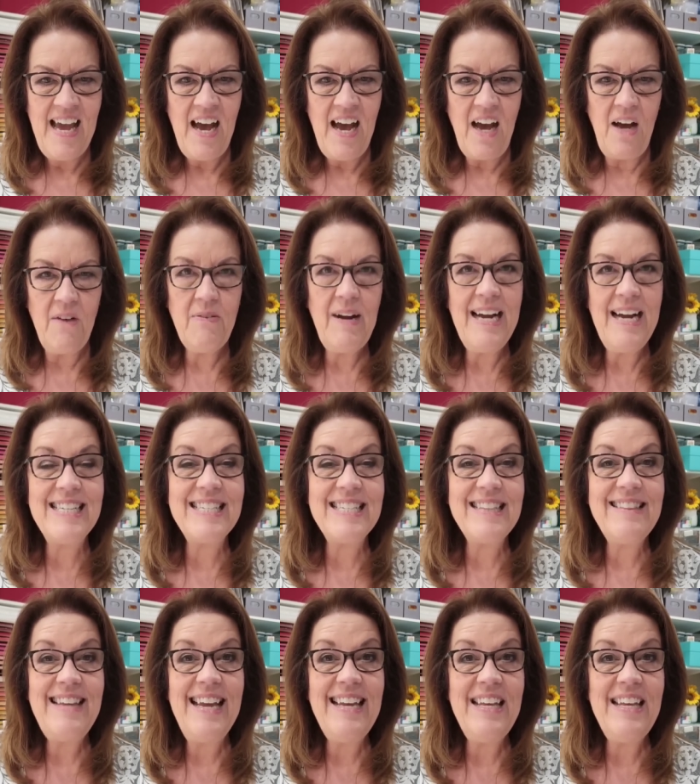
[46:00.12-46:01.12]
All right.
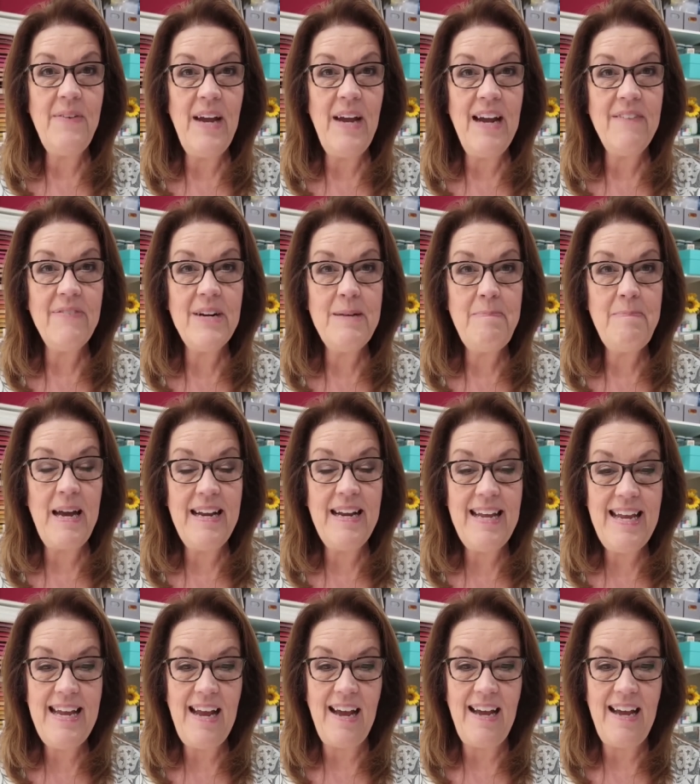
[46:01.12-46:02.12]
Thank you,
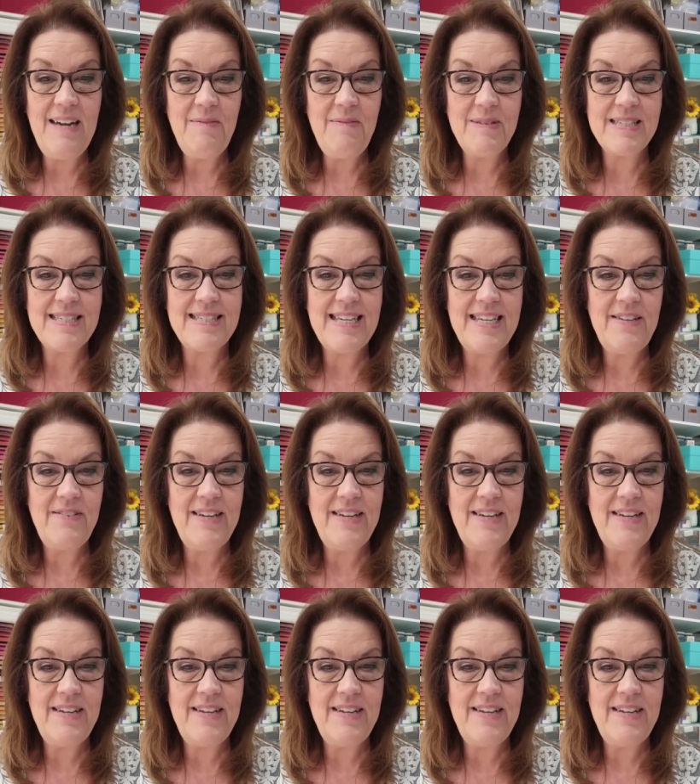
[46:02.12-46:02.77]
everybody. I will see you